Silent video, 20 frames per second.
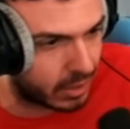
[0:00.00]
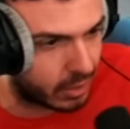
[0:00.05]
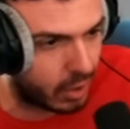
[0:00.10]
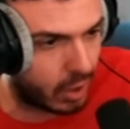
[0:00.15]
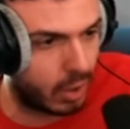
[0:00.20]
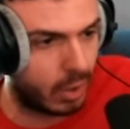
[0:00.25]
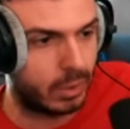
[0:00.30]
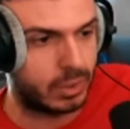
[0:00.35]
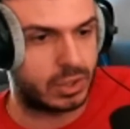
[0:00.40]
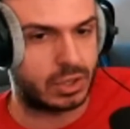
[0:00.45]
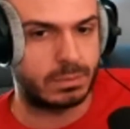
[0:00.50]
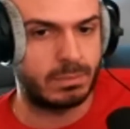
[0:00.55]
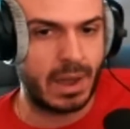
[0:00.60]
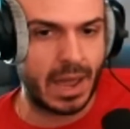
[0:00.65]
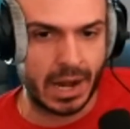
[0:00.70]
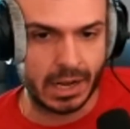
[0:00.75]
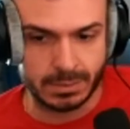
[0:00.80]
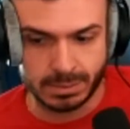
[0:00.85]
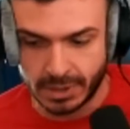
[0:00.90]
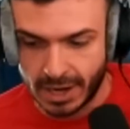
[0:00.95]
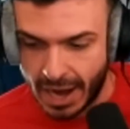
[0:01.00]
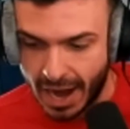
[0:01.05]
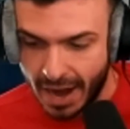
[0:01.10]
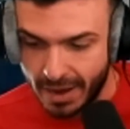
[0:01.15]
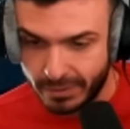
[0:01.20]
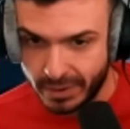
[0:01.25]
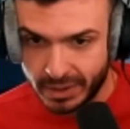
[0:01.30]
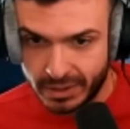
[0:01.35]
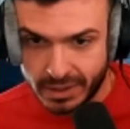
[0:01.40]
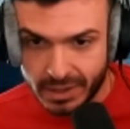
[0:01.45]
coach, management,
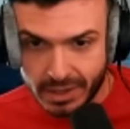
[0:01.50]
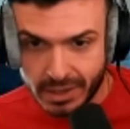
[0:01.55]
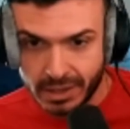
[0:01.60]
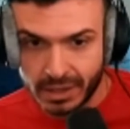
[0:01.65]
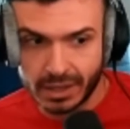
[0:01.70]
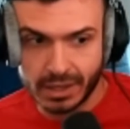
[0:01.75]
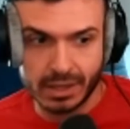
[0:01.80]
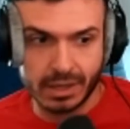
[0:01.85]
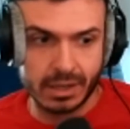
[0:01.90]
everything.